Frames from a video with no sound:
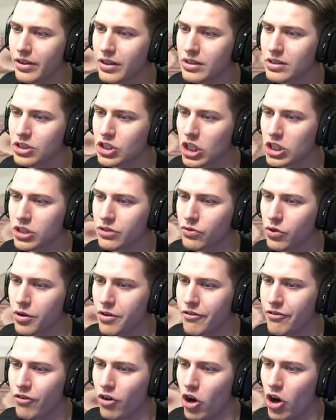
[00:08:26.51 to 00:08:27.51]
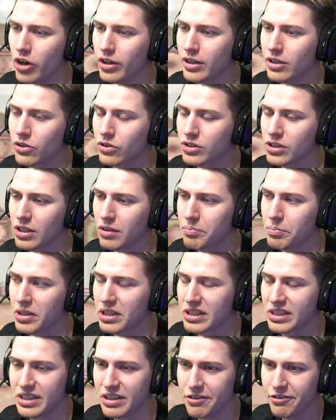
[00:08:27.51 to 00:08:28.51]
think judging from the fog, it looks a
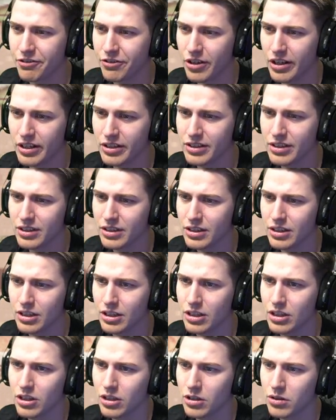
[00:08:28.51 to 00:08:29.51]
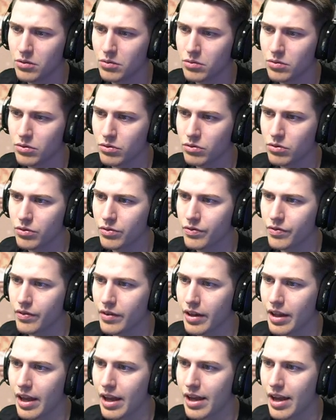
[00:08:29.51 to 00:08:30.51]
bit different.
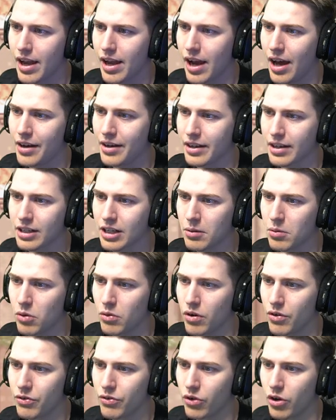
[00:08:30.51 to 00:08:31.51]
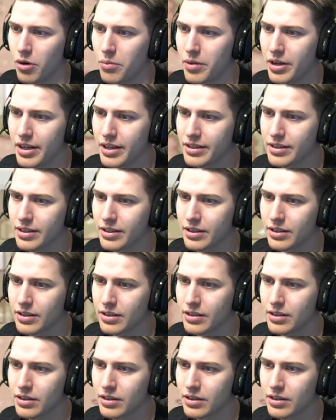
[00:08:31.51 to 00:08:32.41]
Hey, hey, honey, come over for a minute.